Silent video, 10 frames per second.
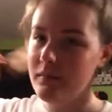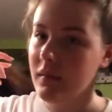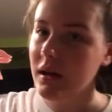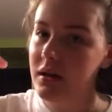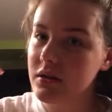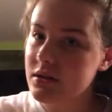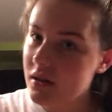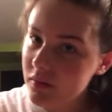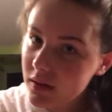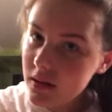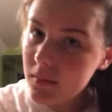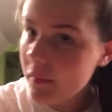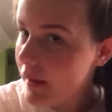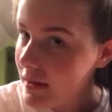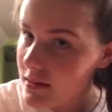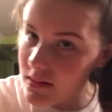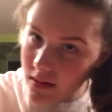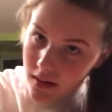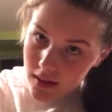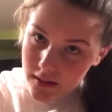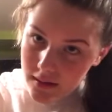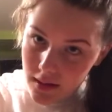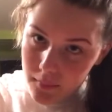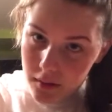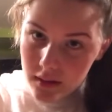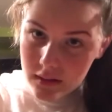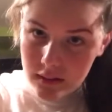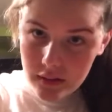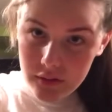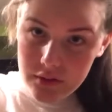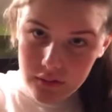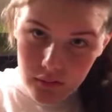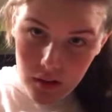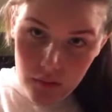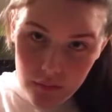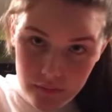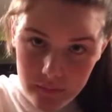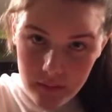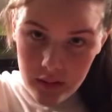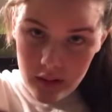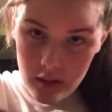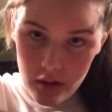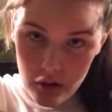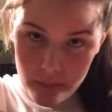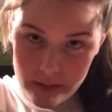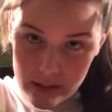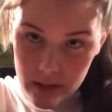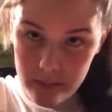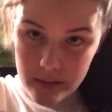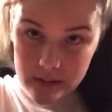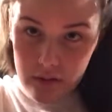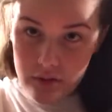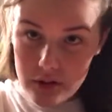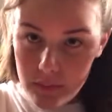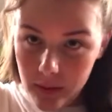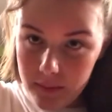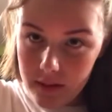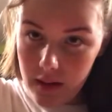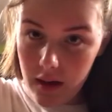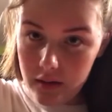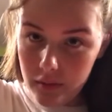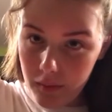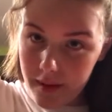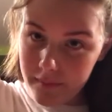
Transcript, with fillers: My hair is not really the best today. I think I put it a little too low. Hope is typing, so she's probably on her way.